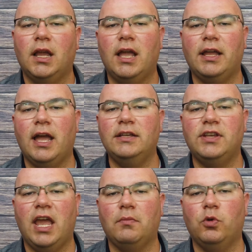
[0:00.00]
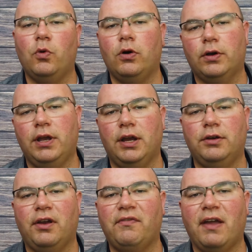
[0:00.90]
Hi guys, Cameron Walker here,
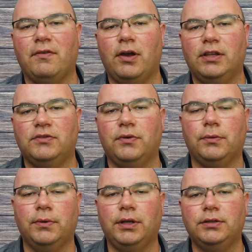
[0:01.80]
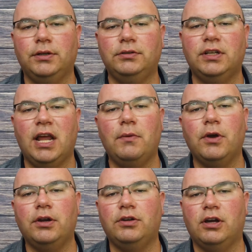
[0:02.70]
your favorite Huntsville realtor, and today we're
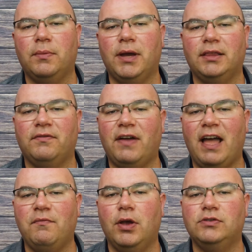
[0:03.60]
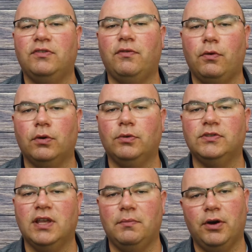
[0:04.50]
going to talk about the 5 most affordable
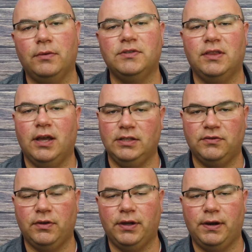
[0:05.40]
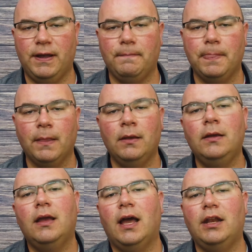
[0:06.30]
suburbs in the Huntsville area.
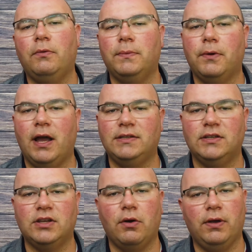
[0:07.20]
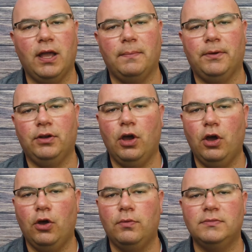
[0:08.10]
I know with prices going up on
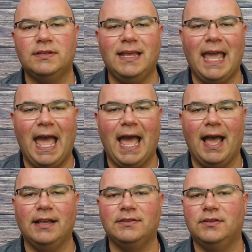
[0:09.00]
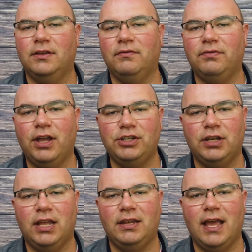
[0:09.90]
homes, gas, the
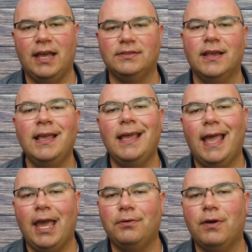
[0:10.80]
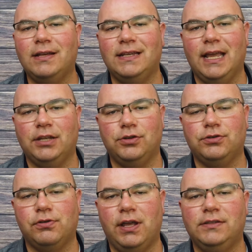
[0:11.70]
inflation index, and rising
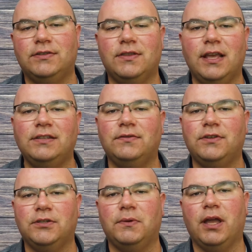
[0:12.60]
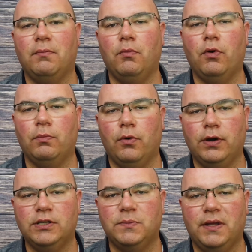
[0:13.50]
interest rates, things have just become more and
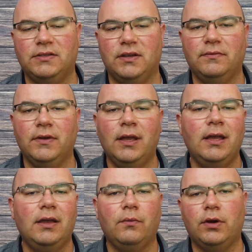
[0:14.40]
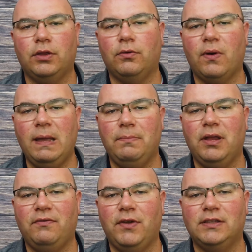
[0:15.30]
more expensive. One of the great
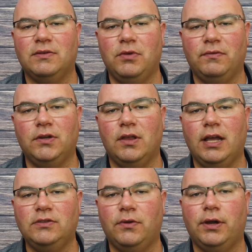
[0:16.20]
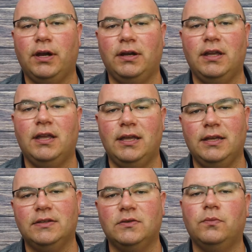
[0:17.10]
benefits of moving to the Huntsville area
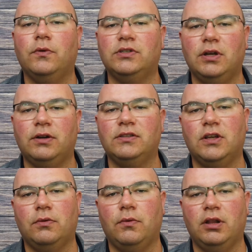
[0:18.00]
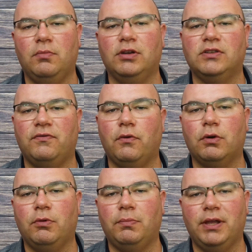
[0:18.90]
is we're still considered one of the most
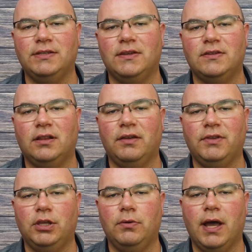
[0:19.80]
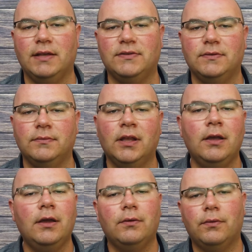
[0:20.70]
affordable places to live in the U.S.
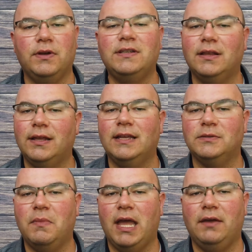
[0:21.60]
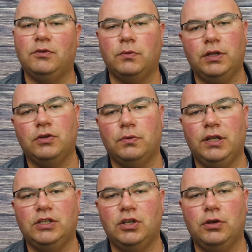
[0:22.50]
As recently as May of
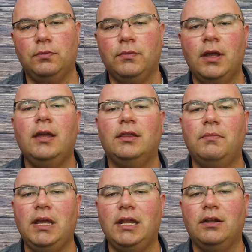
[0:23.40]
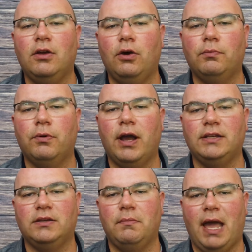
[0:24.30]
2022, the median home
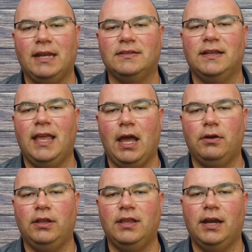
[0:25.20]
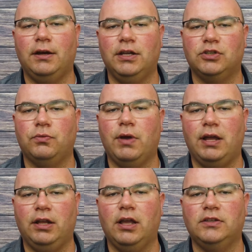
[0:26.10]
price of Madison County, the area
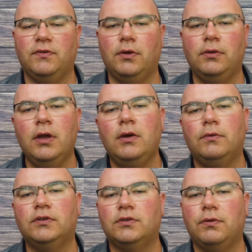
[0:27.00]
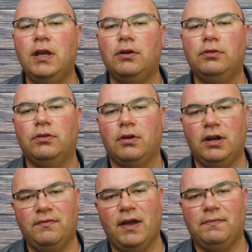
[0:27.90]
surrounding Huntsville, was
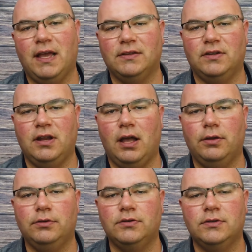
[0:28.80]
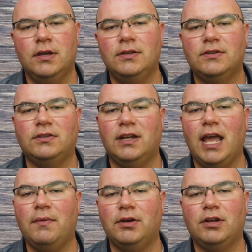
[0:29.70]
$335,000. So
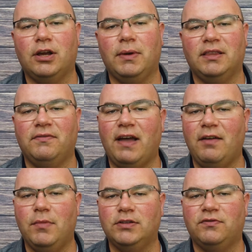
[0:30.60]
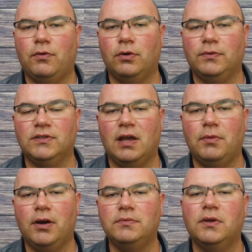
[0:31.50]
today I'm going to talk about the 5 most affordable
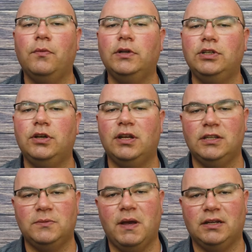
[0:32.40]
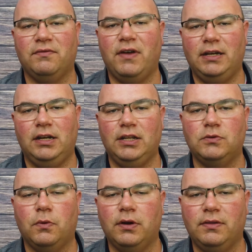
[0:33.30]
suburbs and what you can expect to find in
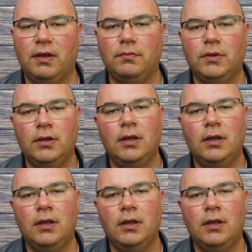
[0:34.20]
each one of them.